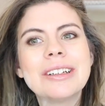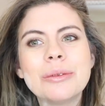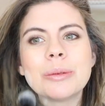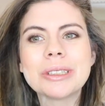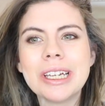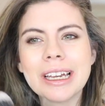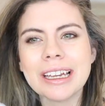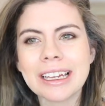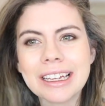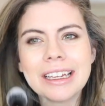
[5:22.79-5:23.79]
Whoops.
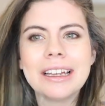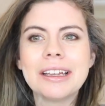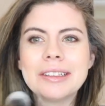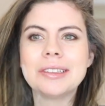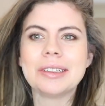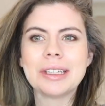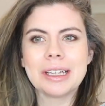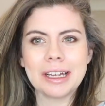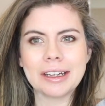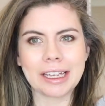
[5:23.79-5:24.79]

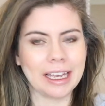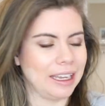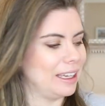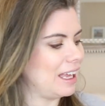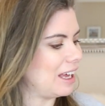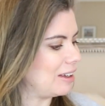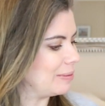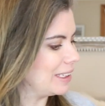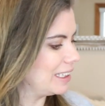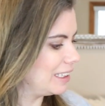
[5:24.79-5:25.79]
Okay,
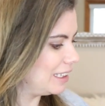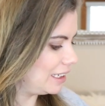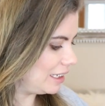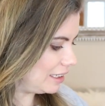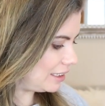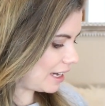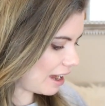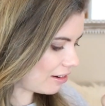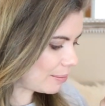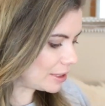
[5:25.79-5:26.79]

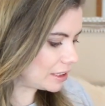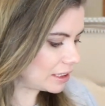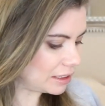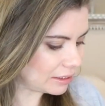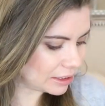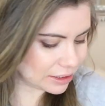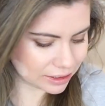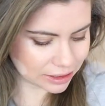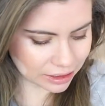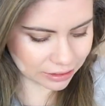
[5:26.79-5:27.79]
now I'm just gonna let it
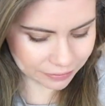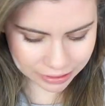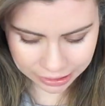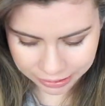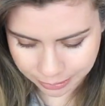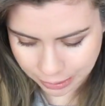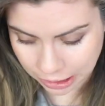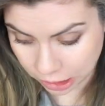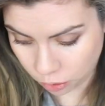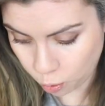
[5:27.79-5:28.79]
sit for another
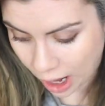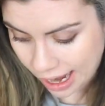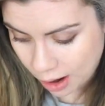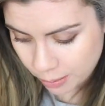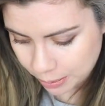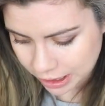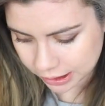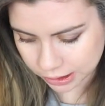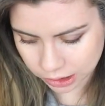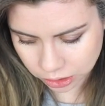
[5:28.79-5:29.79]
minute. Oh, wow, my
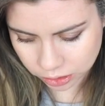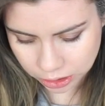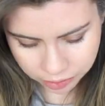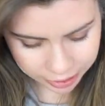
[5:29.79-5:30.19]
pants are totally